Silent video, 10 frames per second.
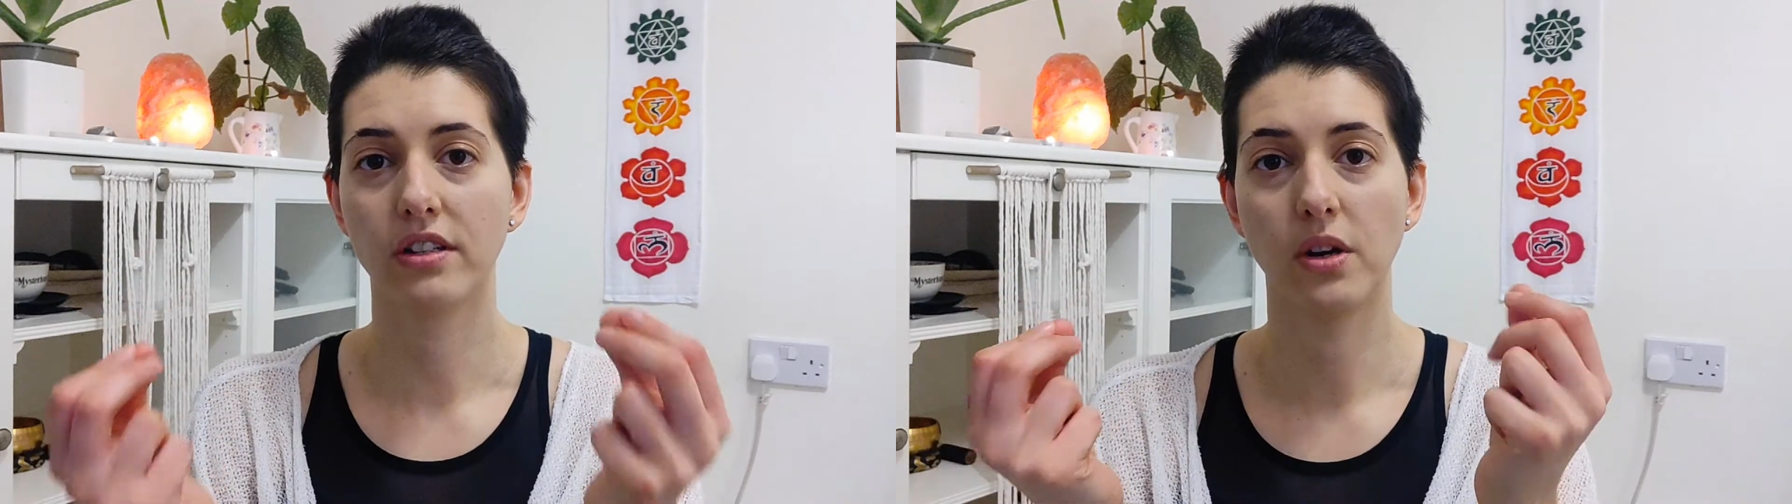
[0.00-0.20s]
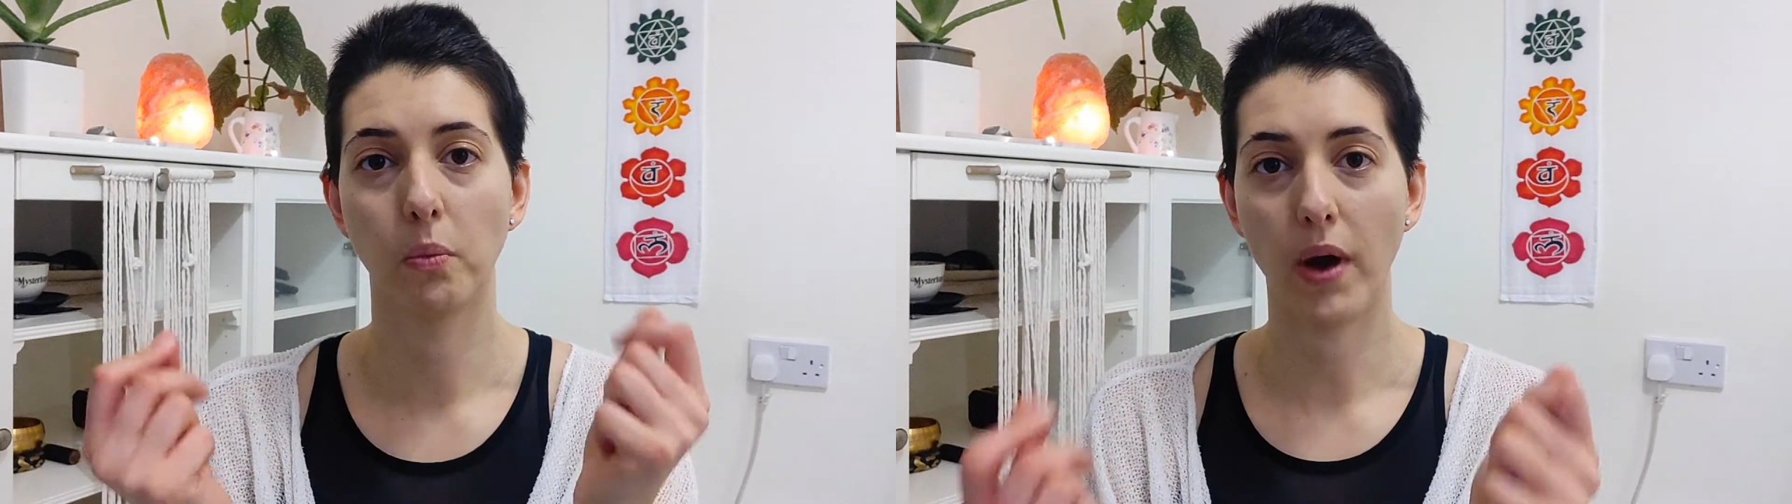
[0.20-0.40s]

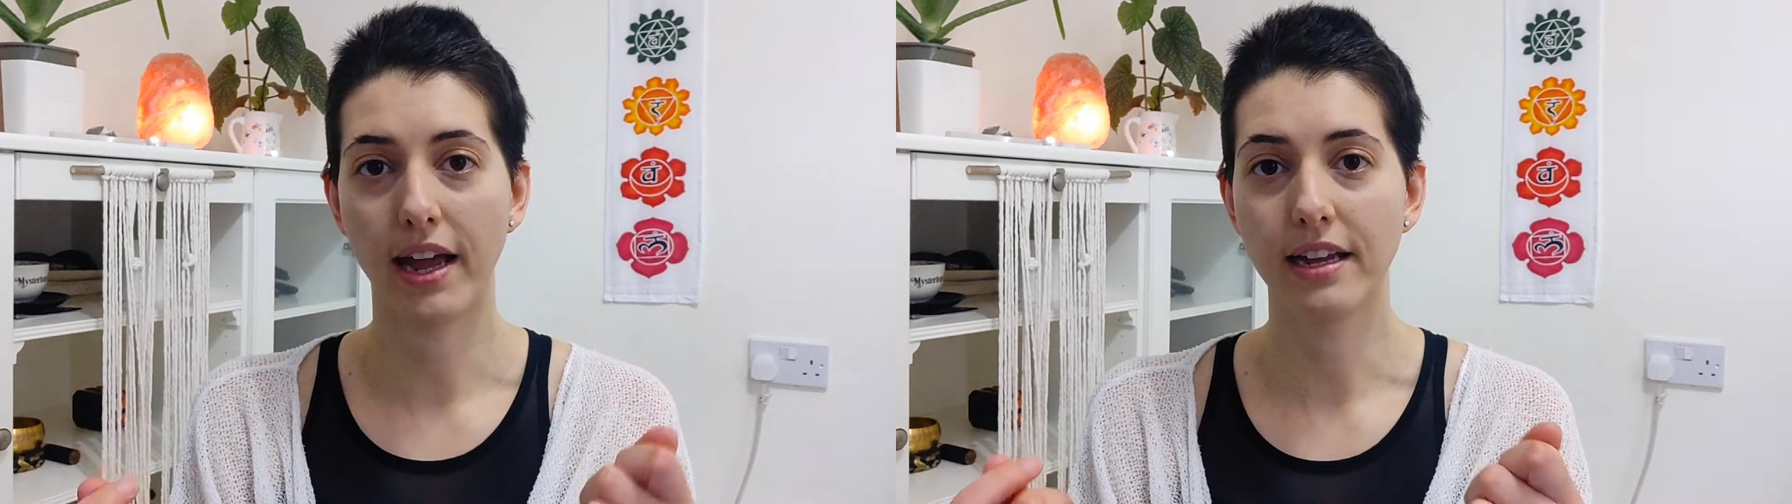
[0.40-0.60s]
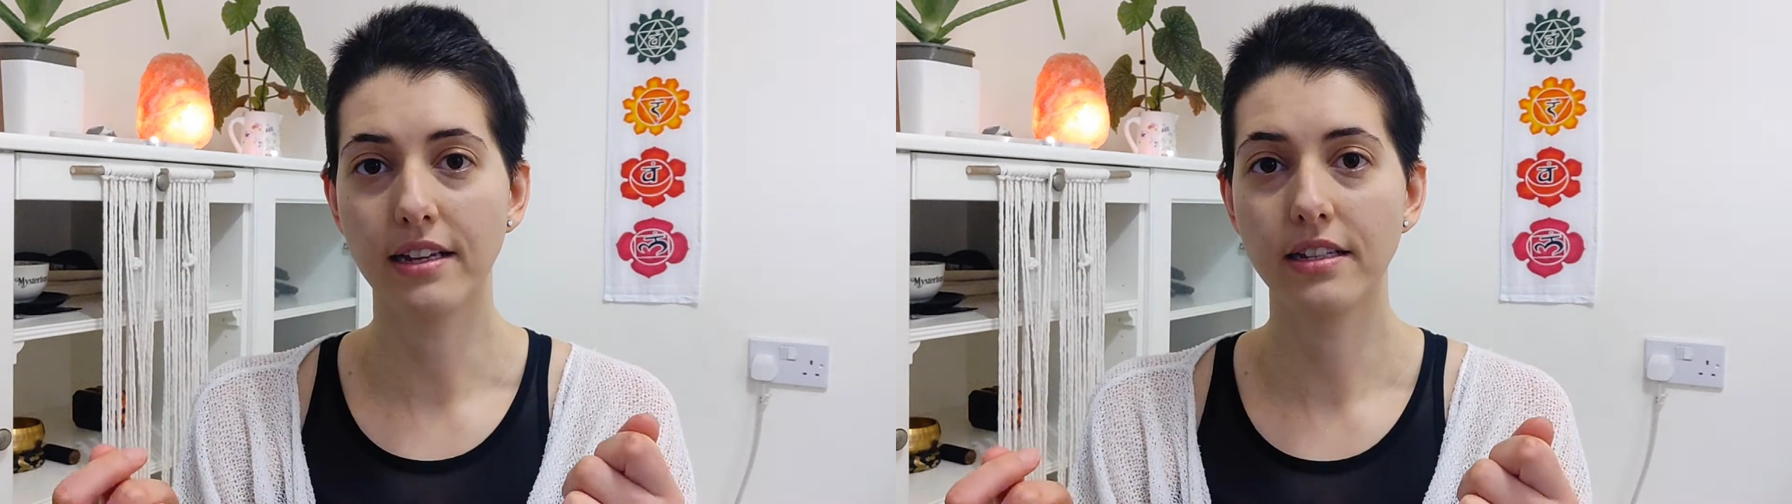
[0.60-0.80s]
in
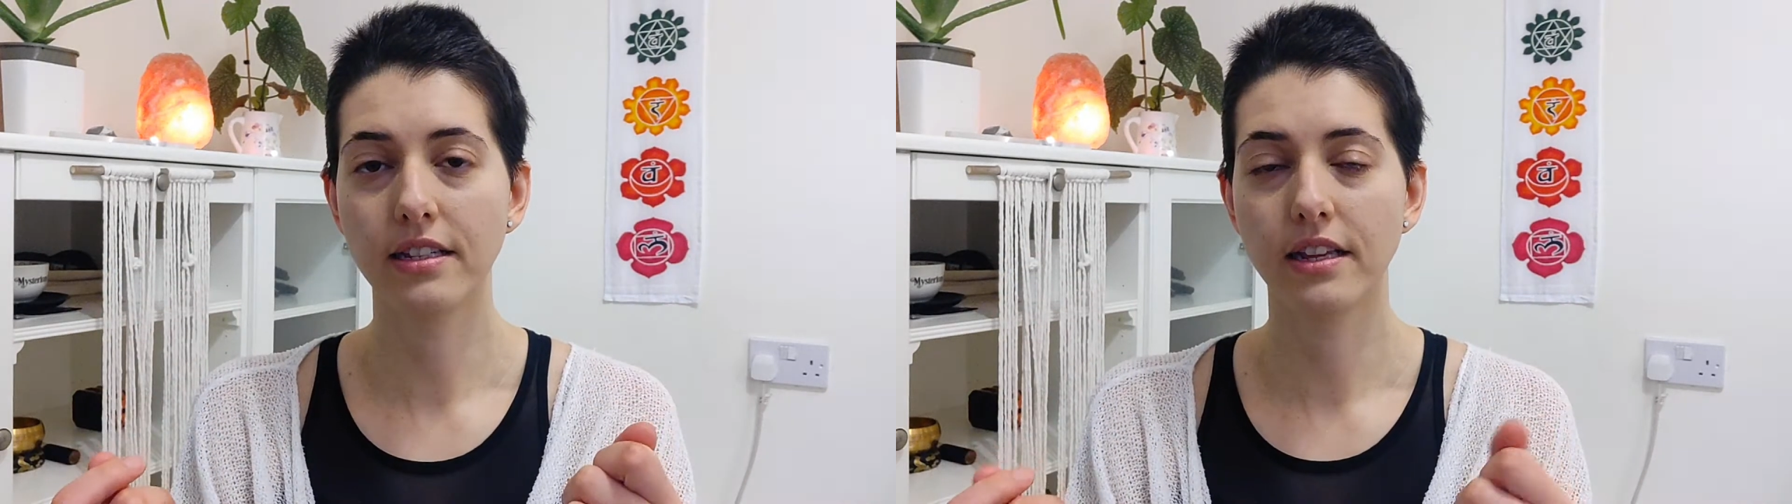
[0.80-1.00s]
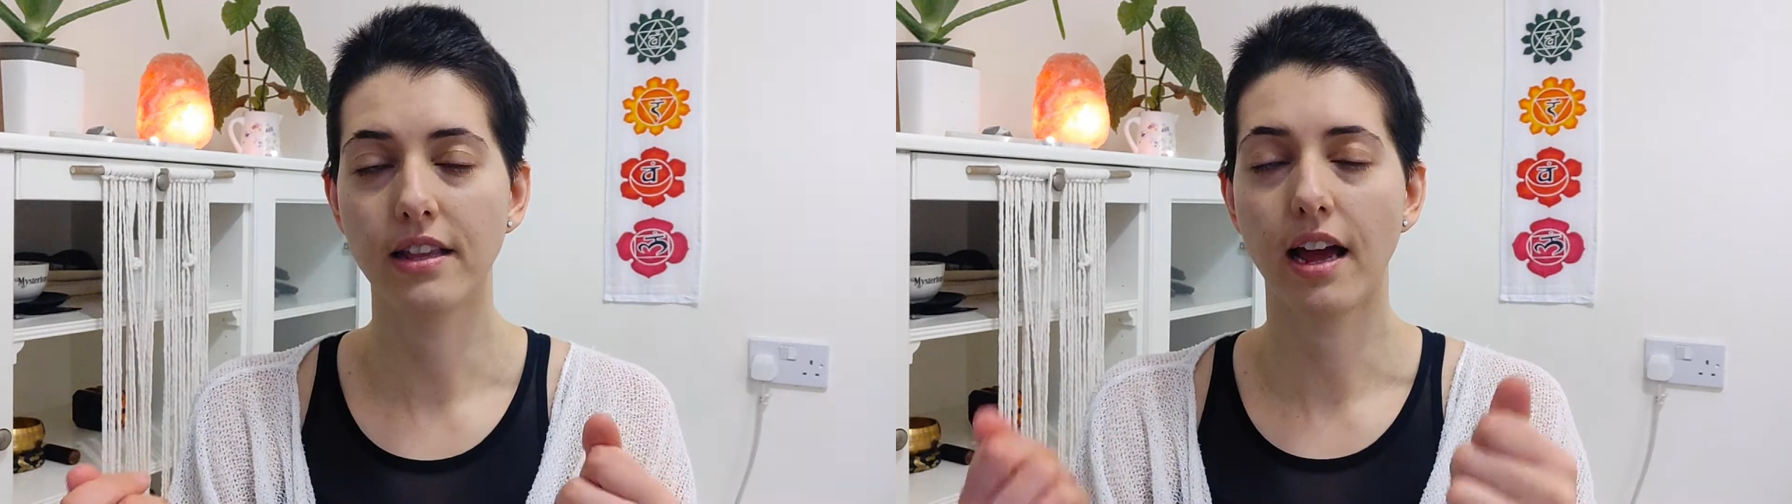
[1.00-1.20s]

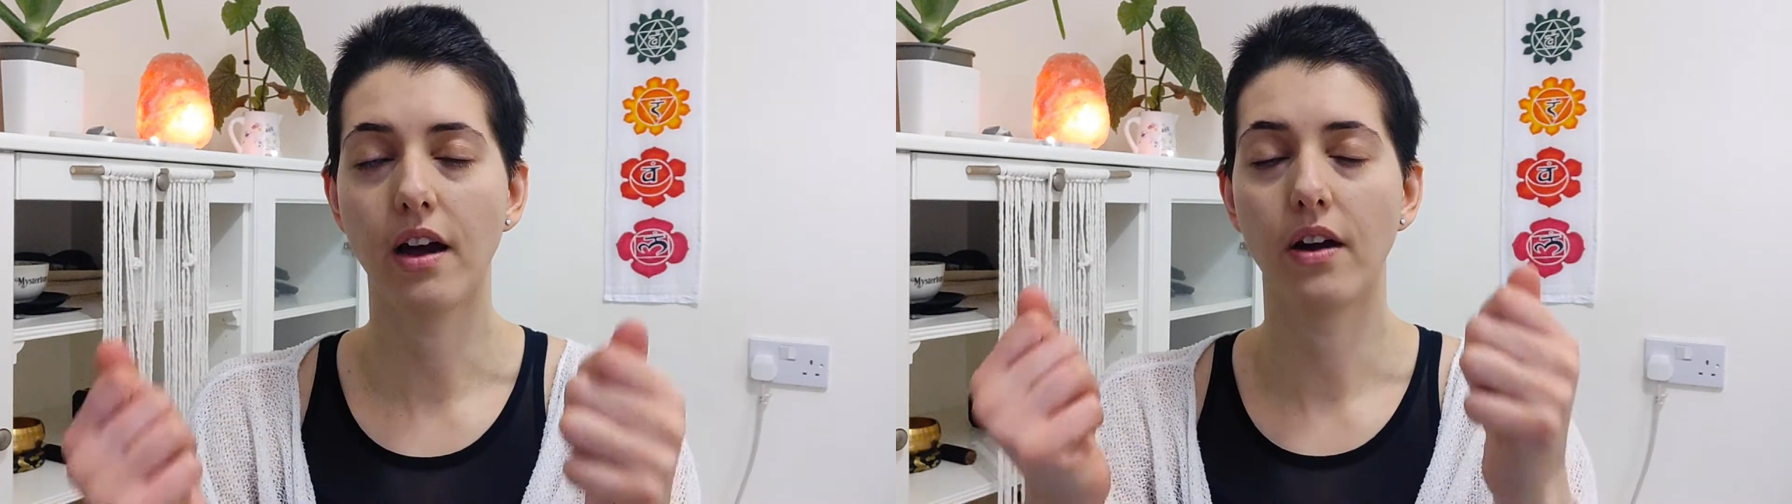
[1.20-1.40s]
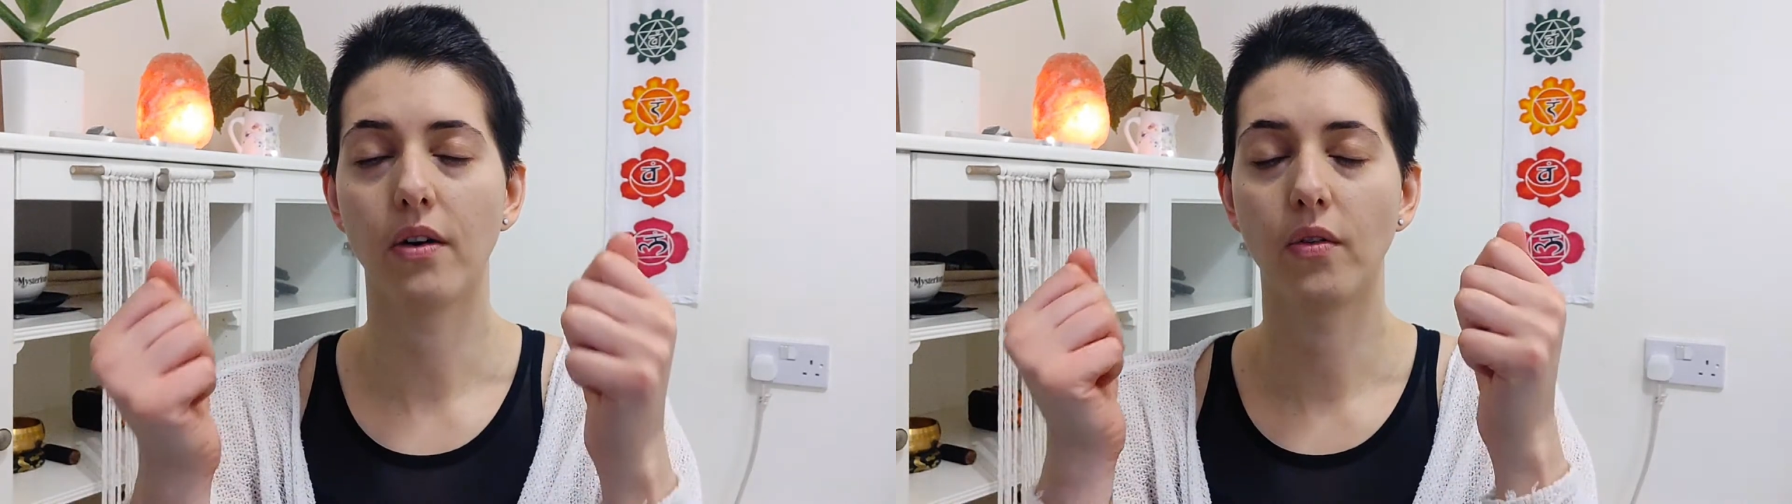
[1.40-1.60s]
ways that